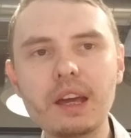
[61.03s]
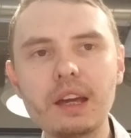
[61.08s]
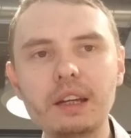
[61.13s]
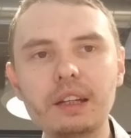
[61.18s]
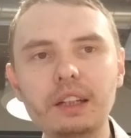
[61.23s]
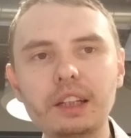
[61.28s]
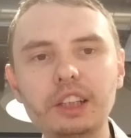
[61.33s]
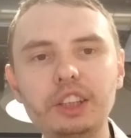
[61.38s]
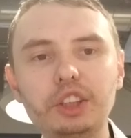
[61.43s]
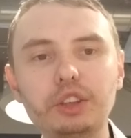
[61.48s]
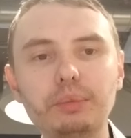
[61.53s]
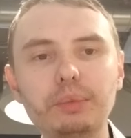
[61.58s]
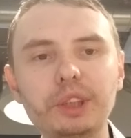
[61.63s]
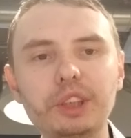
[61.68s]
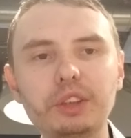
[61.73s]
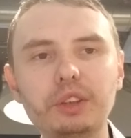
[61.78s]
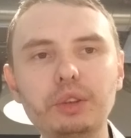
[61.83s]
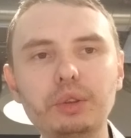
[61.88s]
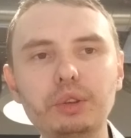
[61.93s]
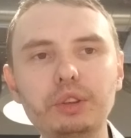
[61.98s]
Agile
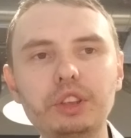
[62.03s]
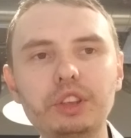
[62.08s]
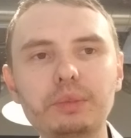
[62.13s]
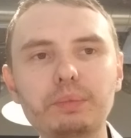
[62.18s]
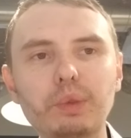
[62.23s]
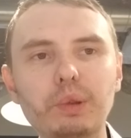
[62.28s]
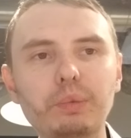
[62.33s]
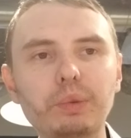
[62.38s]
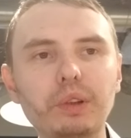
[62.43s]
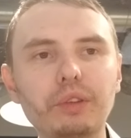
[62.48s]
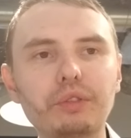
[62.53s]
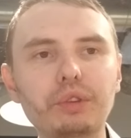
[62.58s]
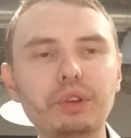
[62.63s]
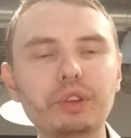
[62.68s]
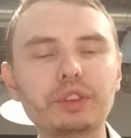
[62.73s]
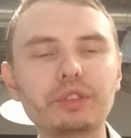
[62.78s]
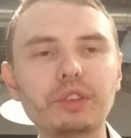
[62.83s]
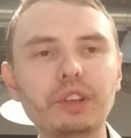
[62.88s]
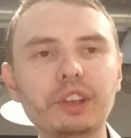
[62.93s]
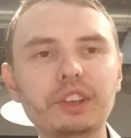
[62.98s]
methodology is popular for
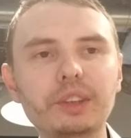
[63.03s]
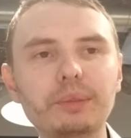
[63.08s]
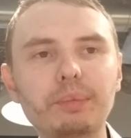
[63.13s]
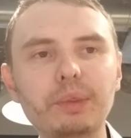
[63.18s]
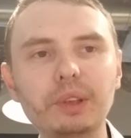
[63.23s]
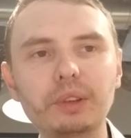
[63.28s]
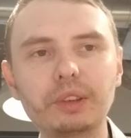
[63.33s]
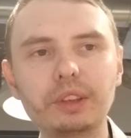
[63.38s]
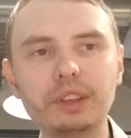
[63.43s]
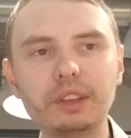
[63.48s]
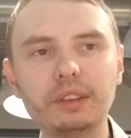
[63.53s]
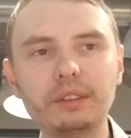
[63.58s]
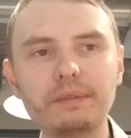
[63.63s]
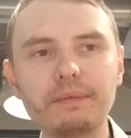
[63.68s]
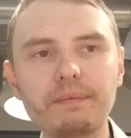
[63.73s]
its flexibility,